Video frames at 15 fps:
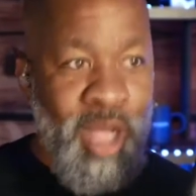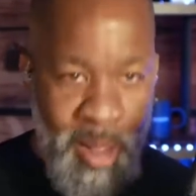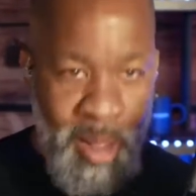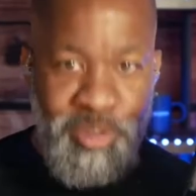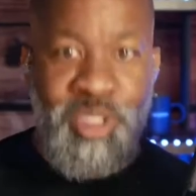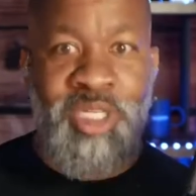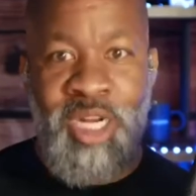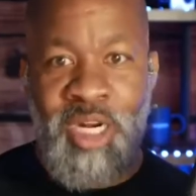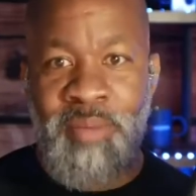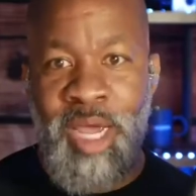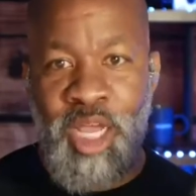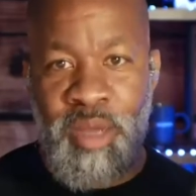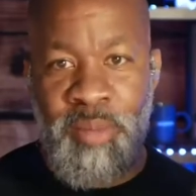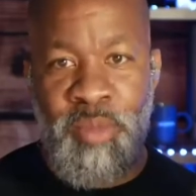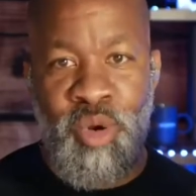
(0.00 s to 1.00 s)
come sit in
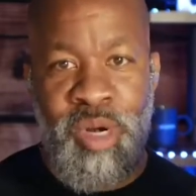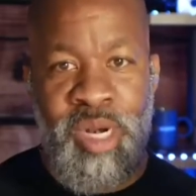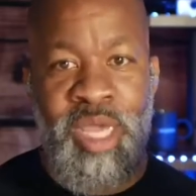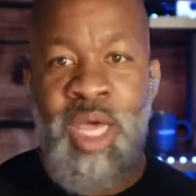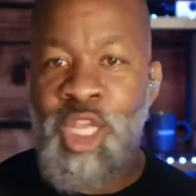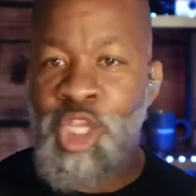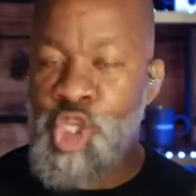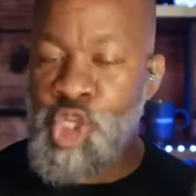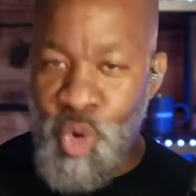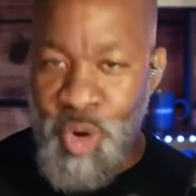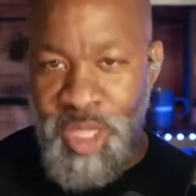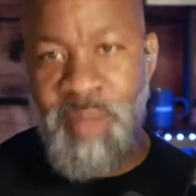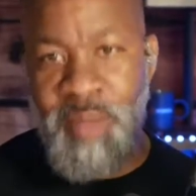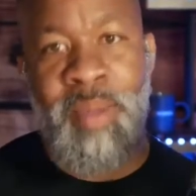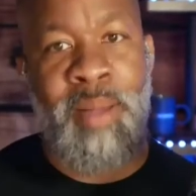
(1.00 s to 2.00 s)
my community,
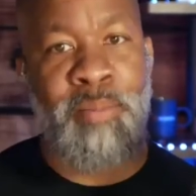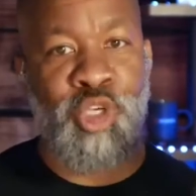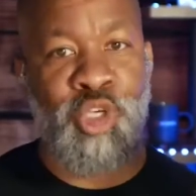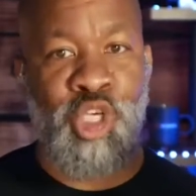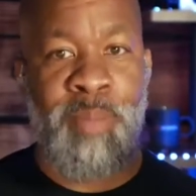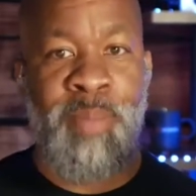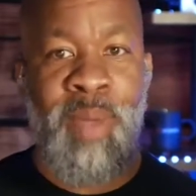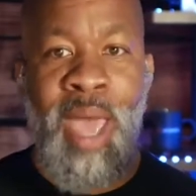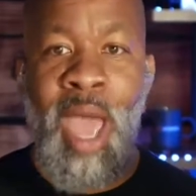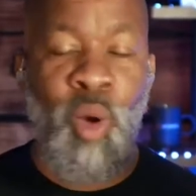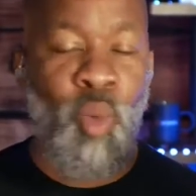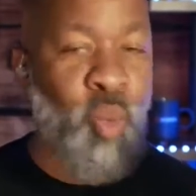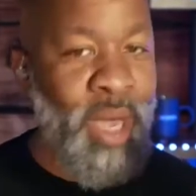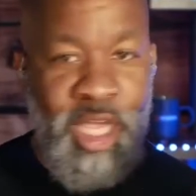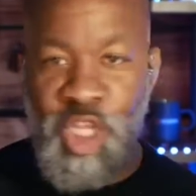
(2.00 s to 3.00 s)
join the membership,
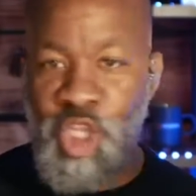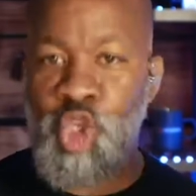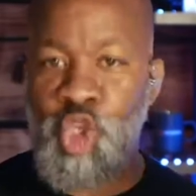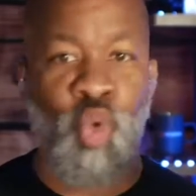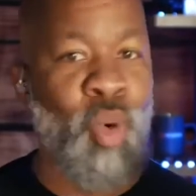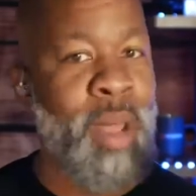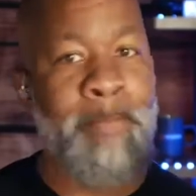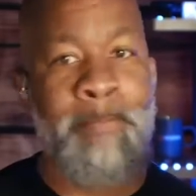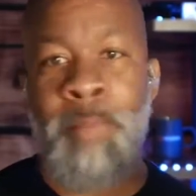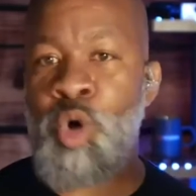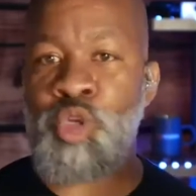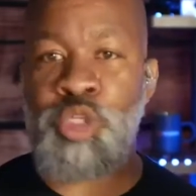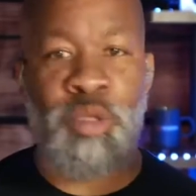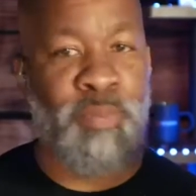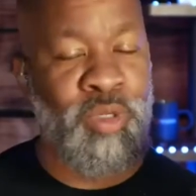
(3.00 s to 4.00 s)
and we can do it
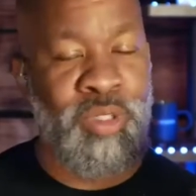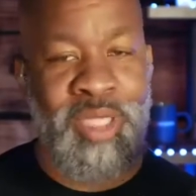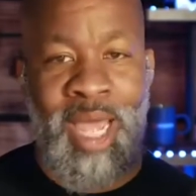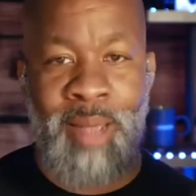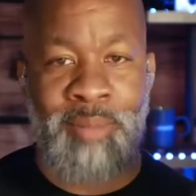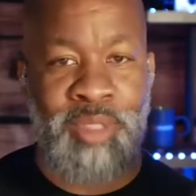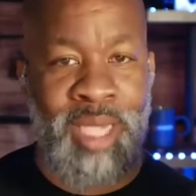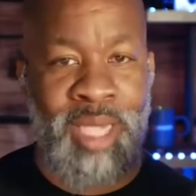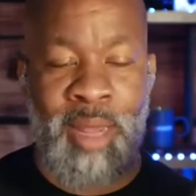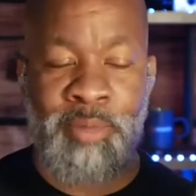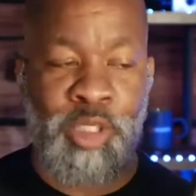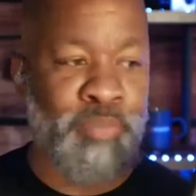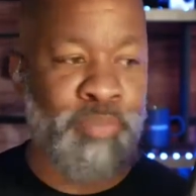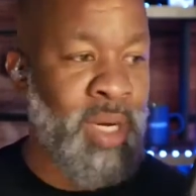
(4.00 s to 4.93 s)
multiple times again.